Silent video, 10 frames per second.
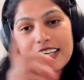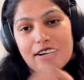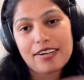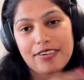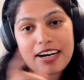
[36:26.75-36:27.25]

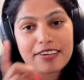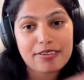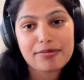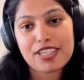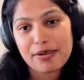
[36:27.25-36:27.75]

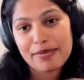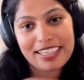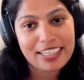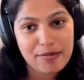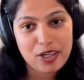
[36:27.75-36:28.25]
from
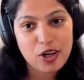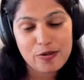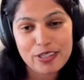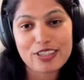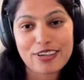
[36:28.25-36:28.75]
Germany coming
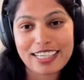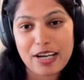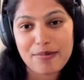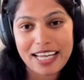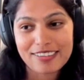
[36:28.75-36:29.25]
over,
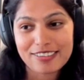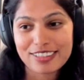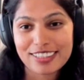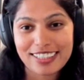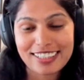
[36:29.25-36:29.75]
talking
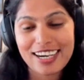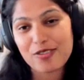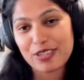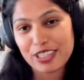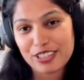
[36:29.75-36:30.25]
about
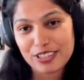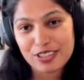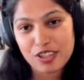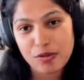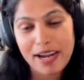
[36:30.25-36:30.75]
how we could
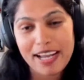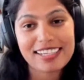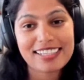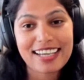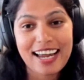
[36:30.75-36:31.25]
use
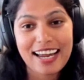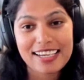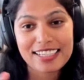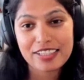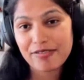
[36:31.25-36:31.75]
Copilot
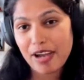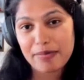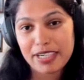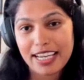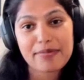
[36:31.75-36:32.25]
and
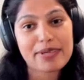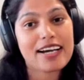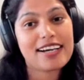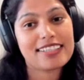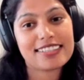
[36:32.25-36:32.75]
Fabric
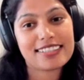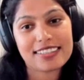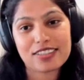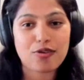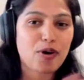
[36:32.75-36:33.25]

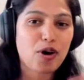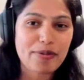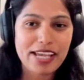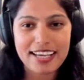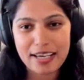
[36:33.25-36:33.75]
APIs, so
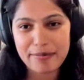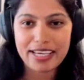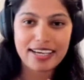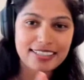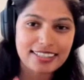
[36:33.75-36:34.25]
Power BI
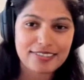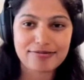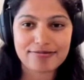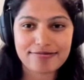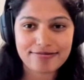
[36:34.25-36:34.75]
APIs
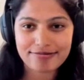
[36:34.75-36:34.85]
and